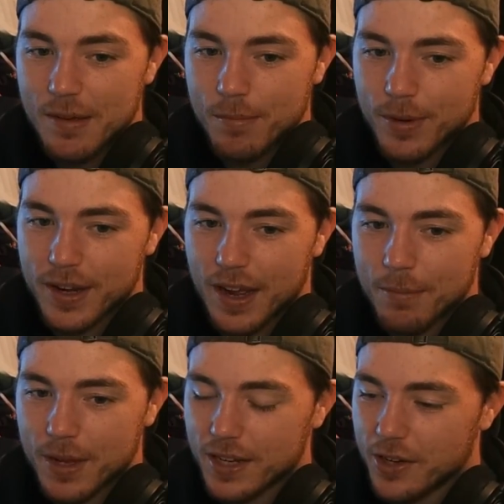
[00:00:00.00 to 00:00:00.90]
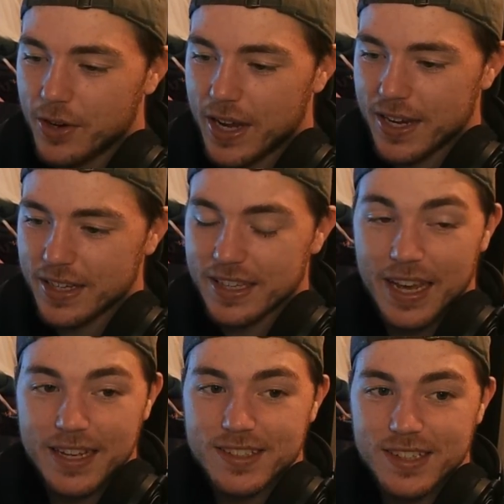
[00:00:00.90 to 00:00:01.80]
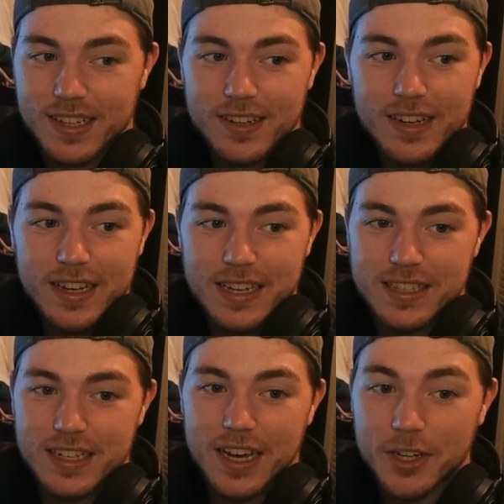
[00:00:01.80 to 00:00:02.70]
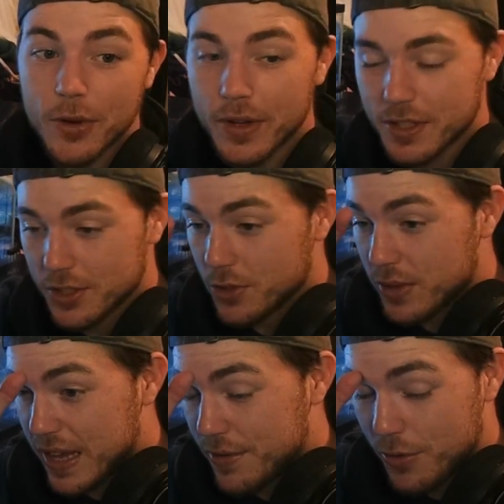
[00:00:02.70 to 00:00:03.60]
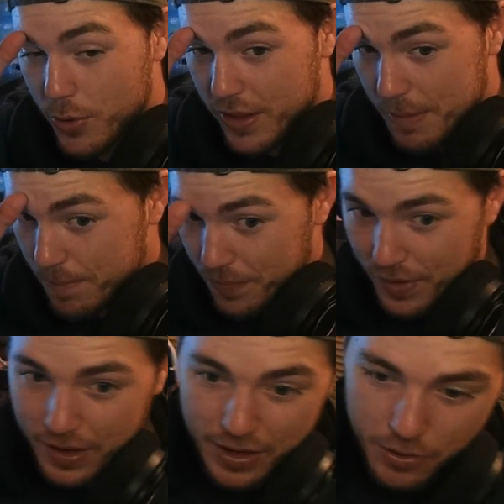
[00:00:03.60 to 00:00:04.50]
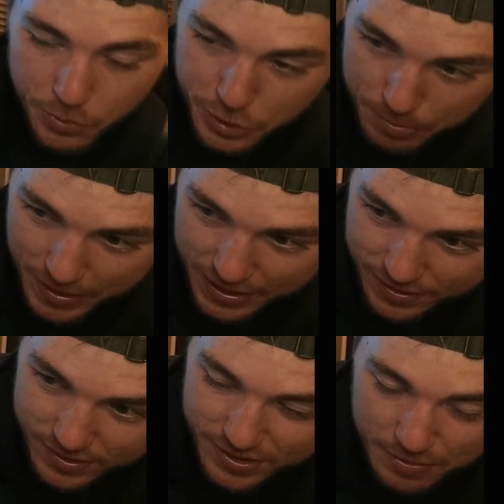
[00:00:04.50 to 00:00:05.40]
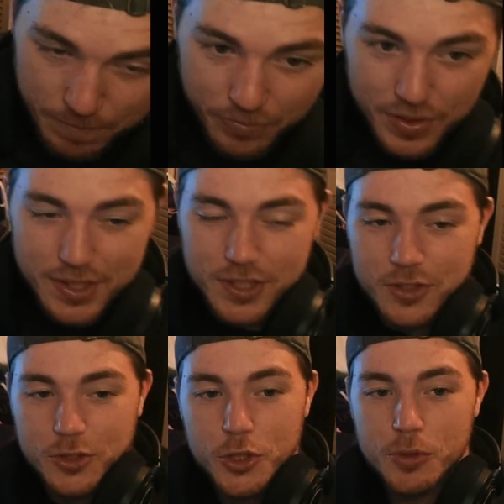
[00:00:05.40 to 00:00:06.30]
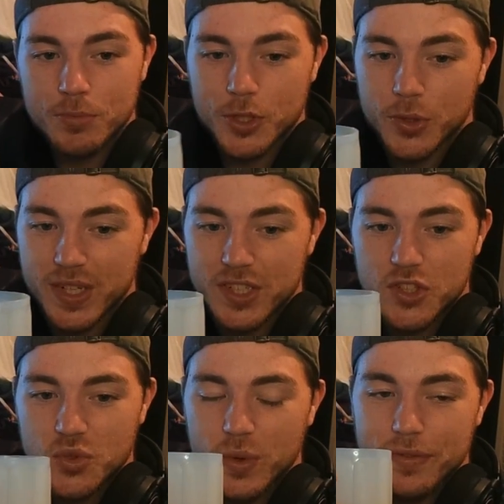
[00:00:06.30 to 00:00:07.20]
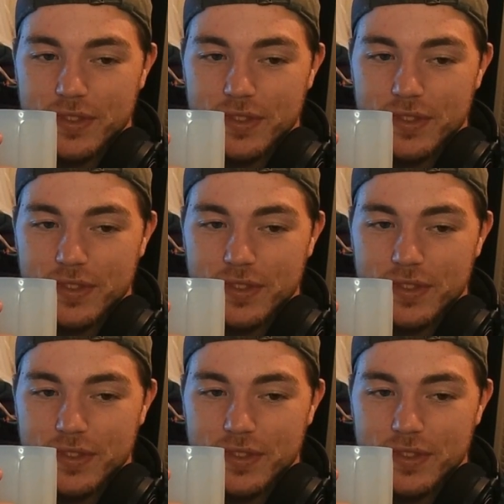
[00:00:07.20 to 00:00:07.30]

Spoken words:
but I'm going to go ahead and guess that he's not going to do that for them, which means this is doomed to a swift